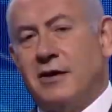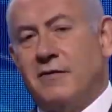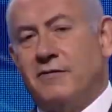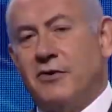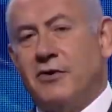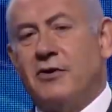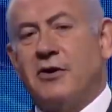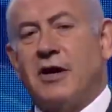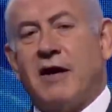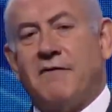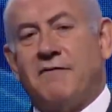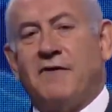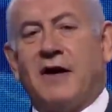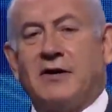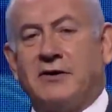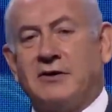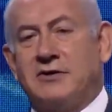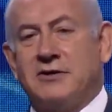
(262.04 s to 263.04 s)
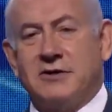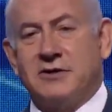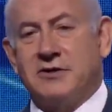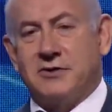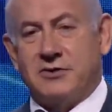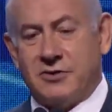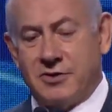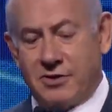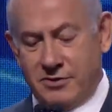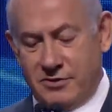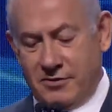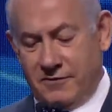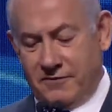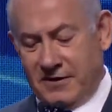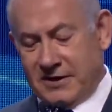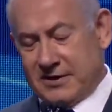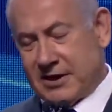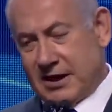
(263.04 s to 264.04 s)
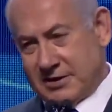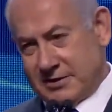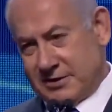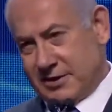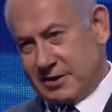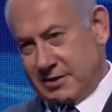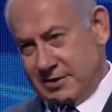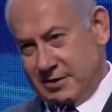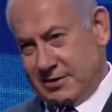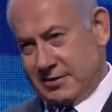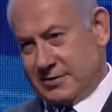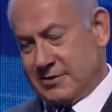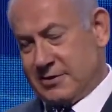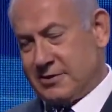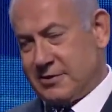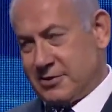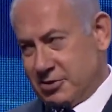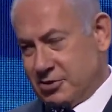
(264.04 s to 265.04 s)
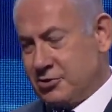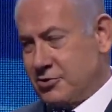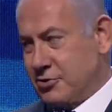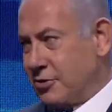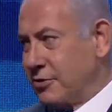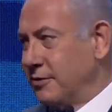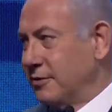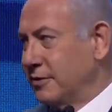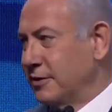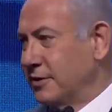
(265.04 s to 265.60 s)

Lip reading: if you don't have fantasies, you don't do fantastic things. This is true.